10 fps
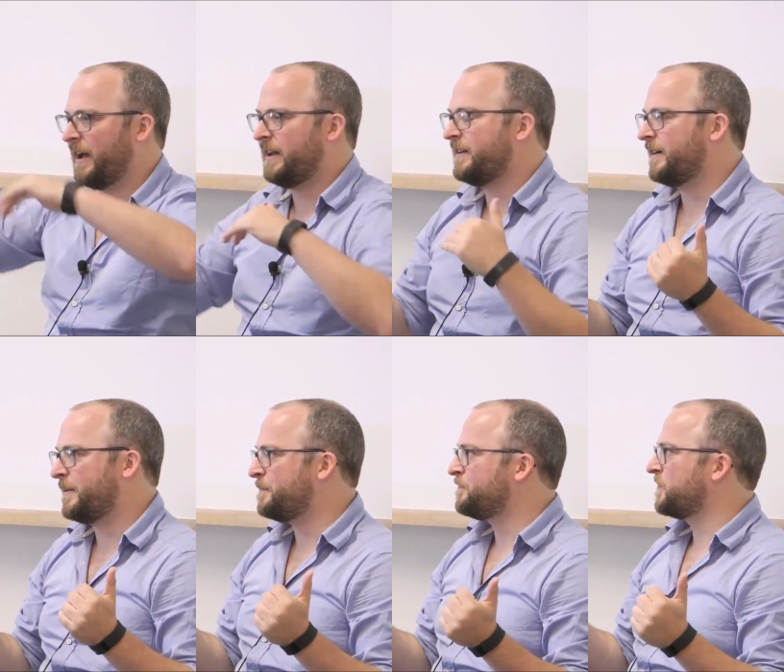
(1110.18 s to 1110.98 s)
And
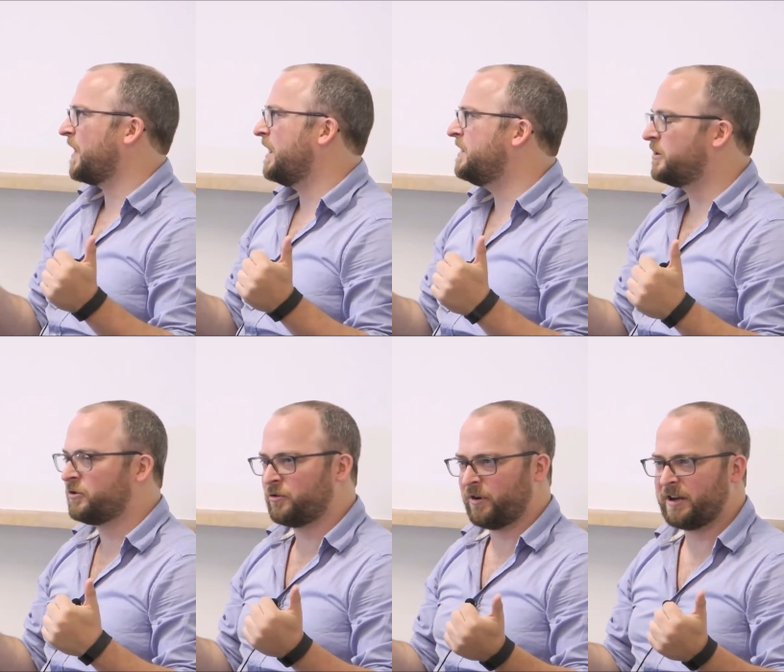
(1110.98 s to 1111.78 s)
I needed
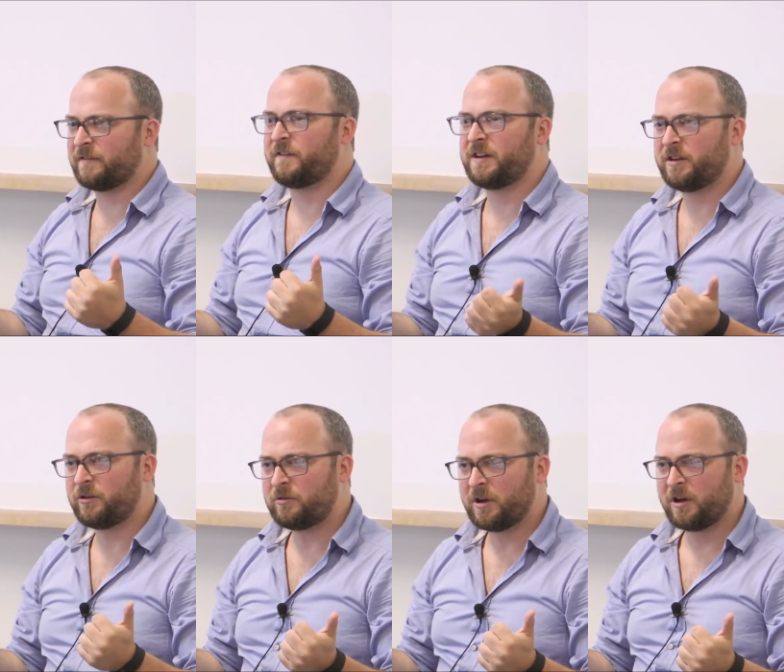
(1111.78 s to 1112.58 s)
to create a
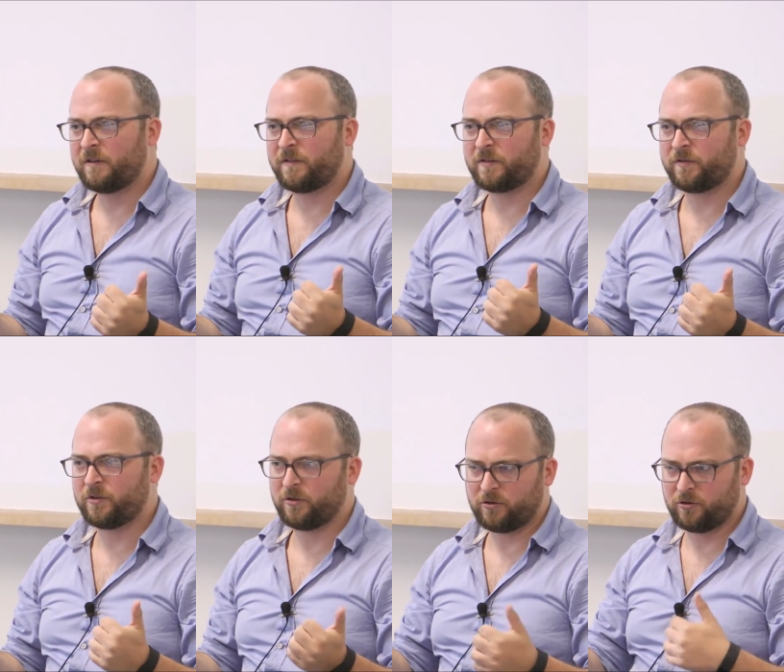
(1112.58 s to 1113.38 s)
video
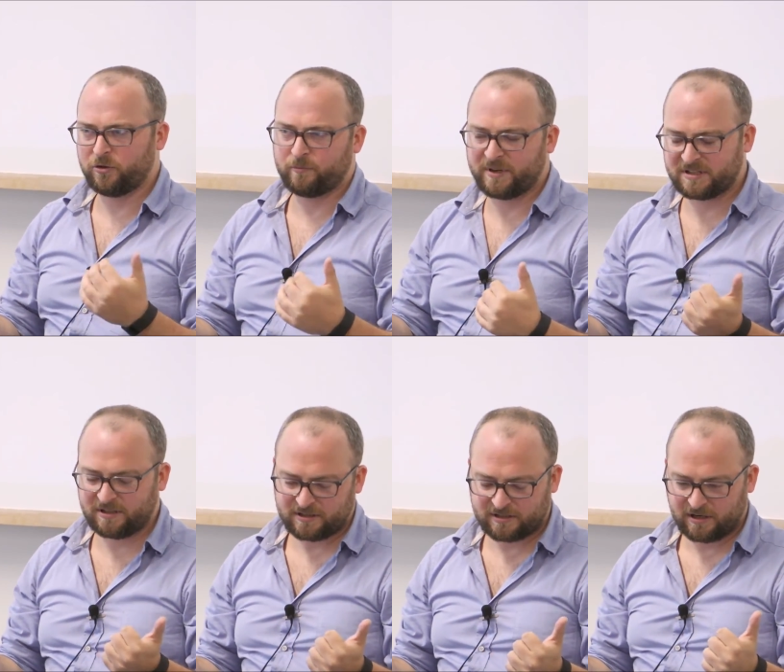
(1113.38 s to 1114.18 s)
for new
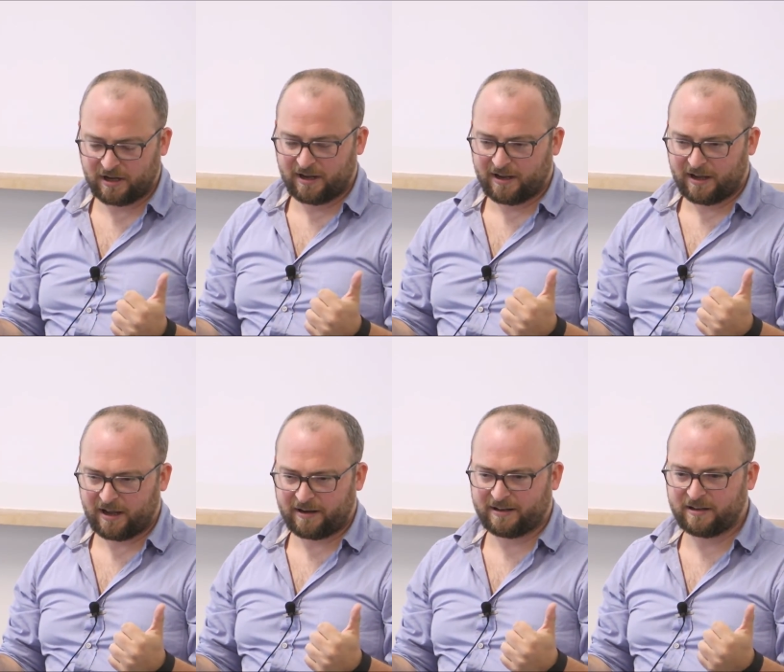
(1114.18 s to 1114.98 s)
business,
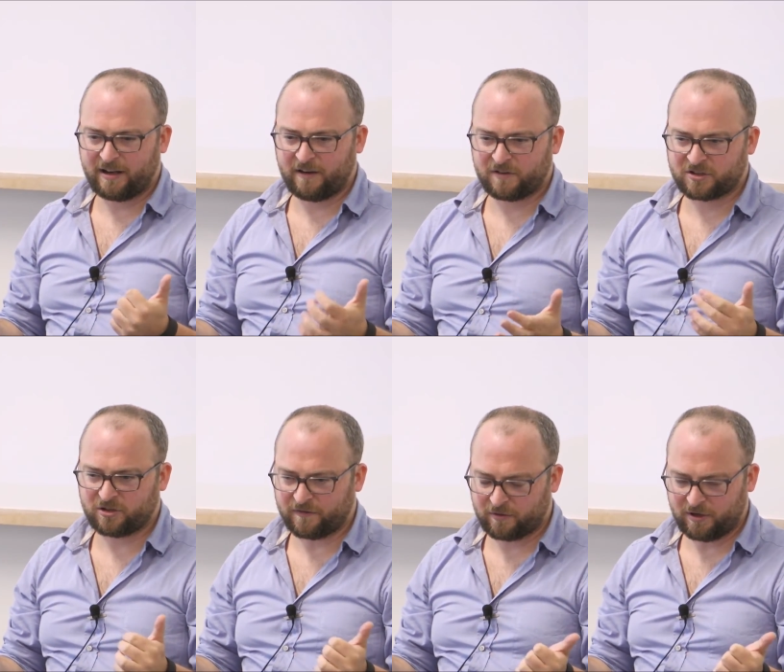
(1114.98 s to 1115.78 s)
and I didn't have the
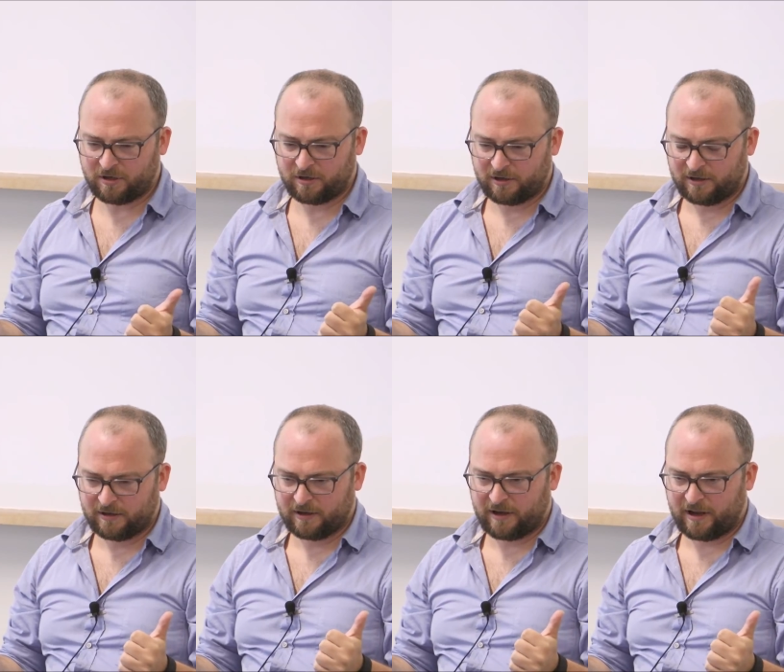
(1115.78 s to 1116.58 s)
software.
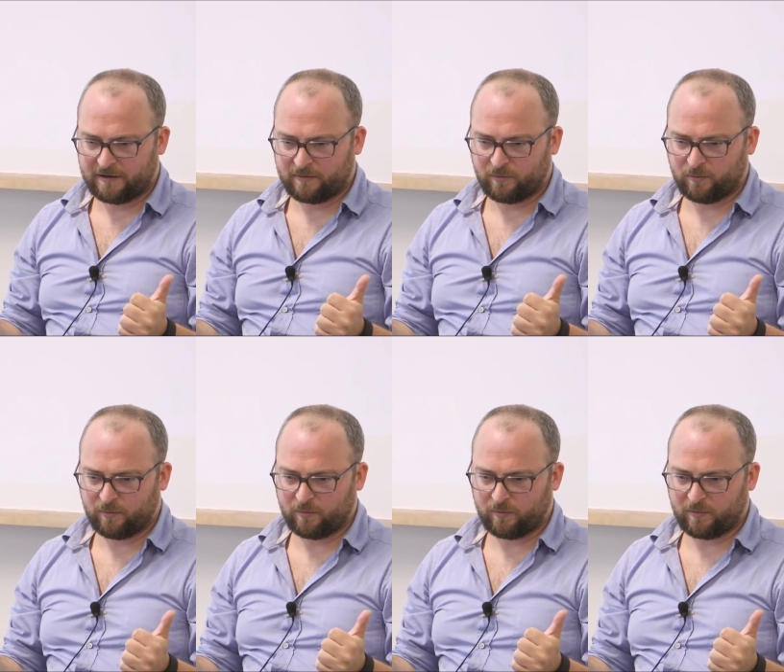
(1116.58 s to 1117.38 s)
And
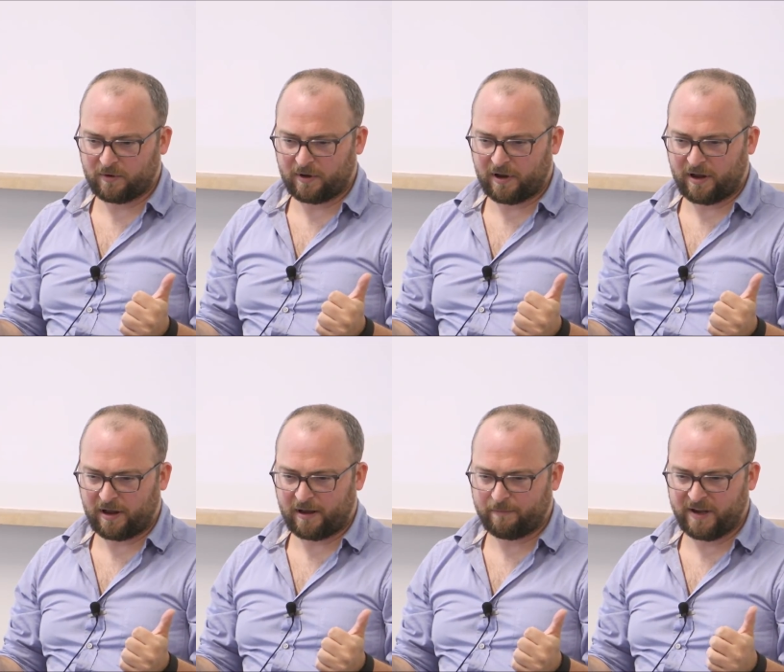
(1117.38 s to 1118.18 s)

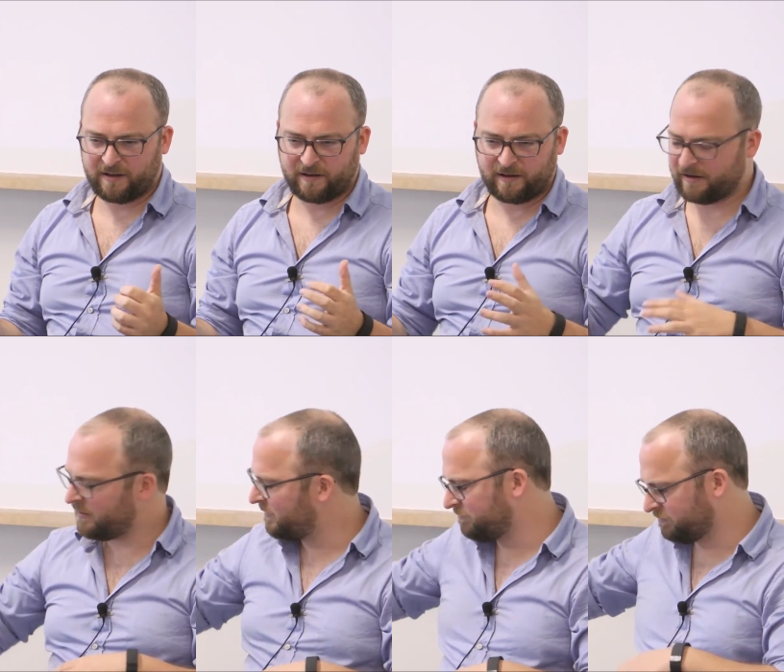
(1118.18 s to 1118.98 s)
I made
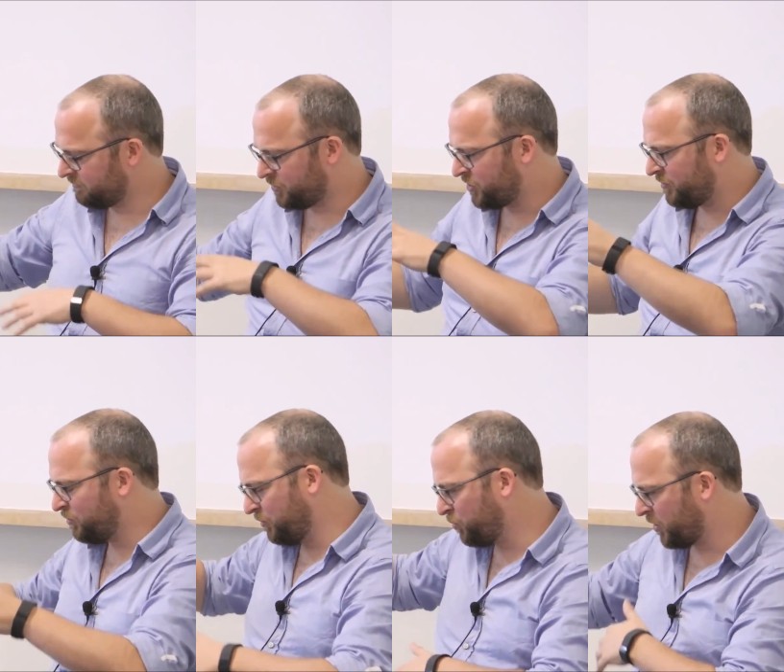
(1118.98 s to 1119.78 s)

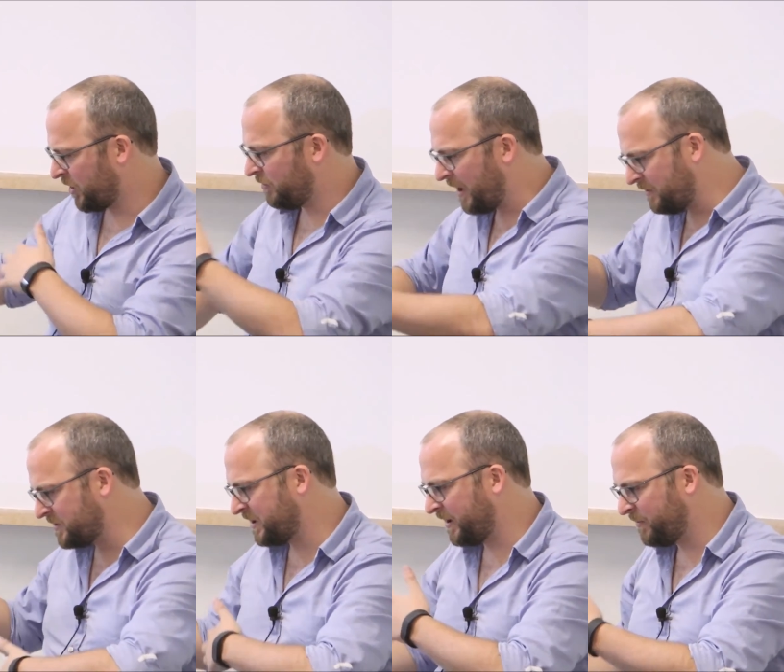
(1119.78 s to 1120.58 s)
some
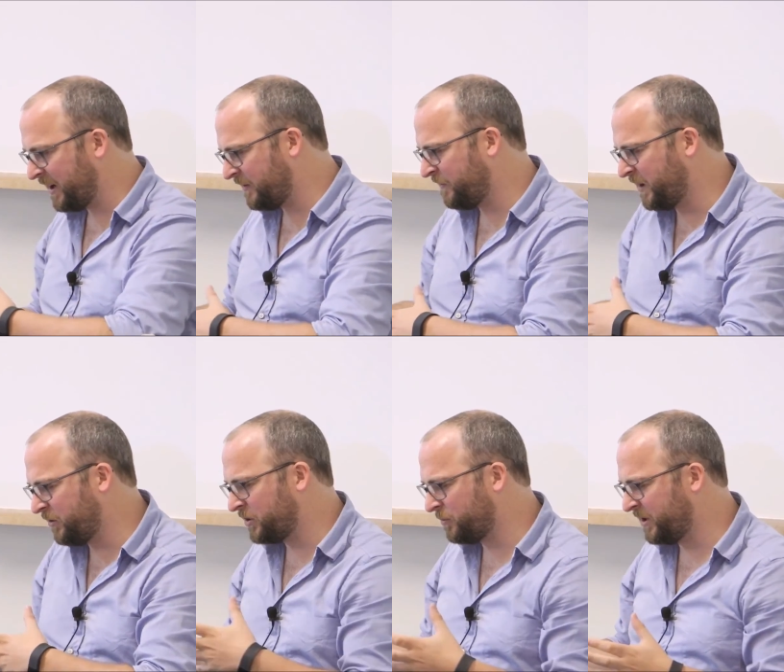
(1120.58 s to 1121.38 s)
workarounds, and I made a
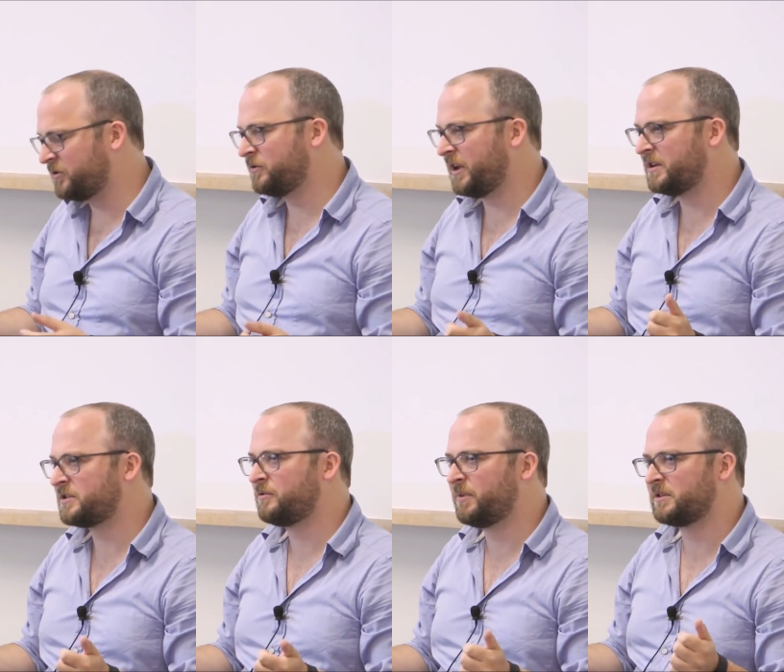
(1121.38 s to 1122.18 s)
video. It took me 2
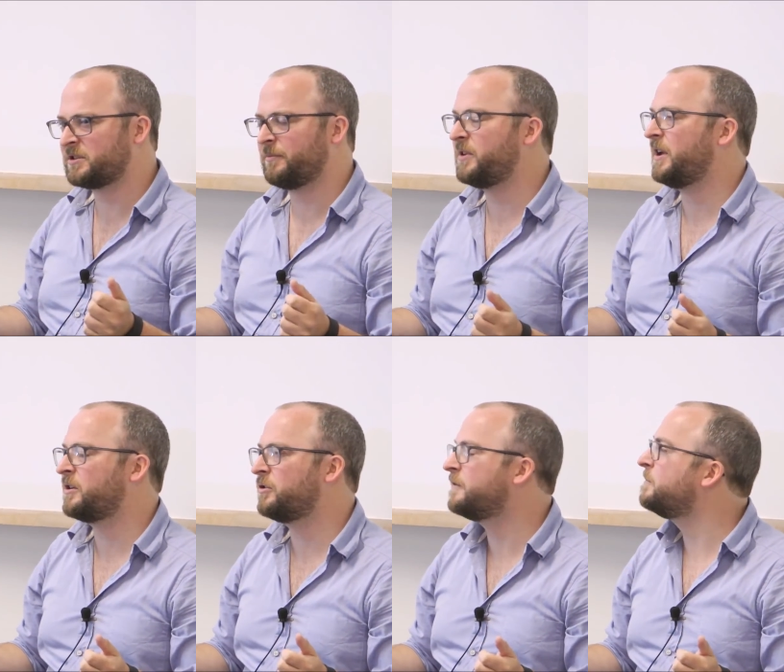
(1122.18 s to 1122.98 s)
days to build something I could